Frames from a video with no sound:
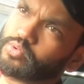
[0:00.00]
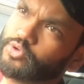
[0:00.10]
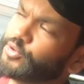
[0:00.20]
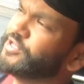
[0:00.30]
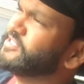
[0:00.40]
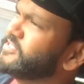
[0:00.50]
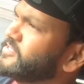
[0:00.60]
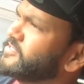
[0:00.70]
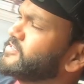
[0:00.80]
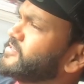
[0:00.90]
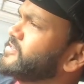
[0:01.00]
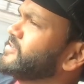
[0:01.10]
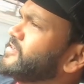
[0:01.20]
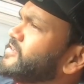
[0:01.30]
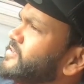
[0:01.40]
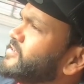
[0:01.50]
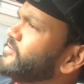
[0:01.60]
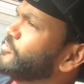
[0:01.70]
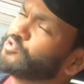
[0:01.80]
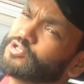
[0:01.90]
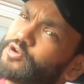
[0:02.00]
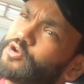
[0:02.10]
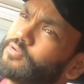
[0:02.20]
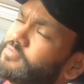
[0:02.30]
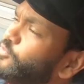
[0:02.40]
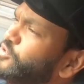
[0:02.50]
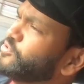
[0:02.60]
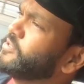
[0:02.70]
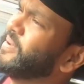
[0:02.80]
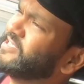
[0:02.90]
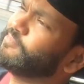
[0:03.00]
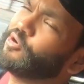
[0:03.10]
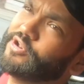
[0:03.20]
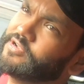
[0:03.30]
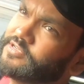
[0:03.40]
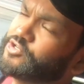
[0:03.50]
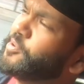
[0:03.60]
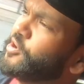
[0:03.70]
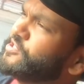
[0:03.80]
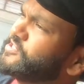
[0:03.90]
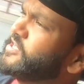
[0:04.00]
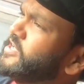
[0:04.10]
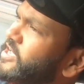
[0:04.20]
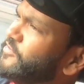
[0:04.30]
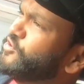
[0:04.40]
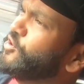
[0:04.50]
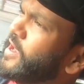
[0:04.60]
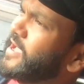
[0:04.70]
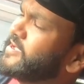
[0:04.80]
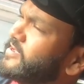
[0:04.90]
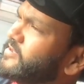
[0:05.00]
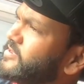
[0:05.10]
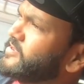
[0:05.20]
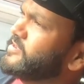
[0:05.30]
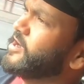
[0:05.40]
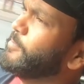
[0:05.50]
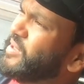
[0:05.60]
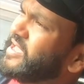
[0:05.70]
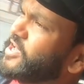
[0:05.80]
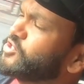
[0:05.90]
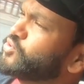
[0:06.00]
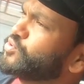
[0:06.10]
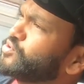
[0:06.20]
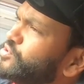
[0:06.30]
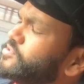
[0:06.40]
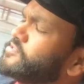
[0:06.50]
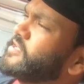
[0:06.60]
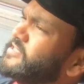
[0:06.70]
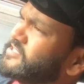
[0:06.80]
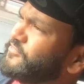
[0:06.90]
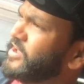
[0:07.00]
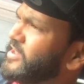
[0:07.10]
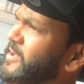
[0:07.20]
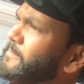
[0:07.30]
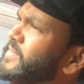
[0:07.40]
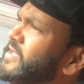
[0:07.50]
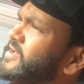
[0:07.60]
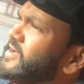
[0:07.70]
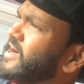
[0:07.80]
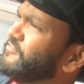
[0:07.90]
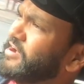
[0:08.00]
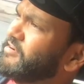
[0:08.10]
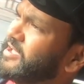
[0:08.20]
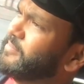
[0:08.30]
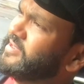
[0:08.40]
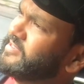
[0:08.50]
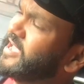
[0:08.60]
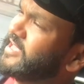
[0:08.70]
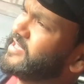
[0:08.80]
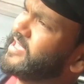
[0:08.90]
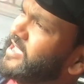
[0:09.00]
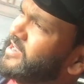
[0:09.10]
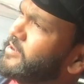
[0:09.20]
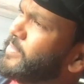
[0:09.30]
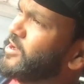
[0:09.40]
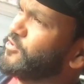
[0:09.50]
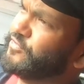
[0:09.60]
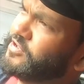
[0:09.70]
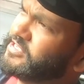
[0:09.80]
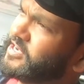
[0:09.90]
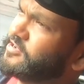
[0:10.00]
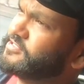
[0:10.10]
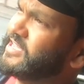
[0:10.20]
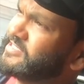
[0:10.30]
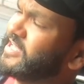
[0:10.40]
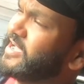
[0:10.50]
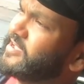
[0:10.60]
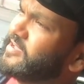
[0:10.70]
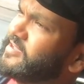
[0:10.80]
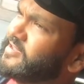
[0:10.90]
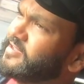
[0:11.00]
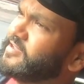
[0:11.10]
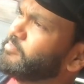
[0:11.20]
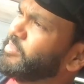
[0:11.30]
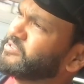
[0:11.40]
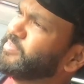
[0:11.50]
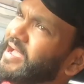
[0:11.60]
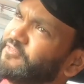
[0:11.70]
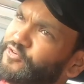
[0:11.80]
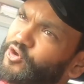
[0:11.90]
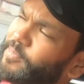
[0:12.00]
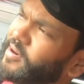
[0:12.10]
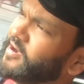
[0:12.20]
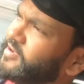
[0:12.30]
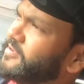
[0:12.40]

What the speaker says: noise, which was the best mod, to be honest. If you don't like big exhausts and stuff like that, I recommend getting the K&N panel filter, because that's like best bang for your buck.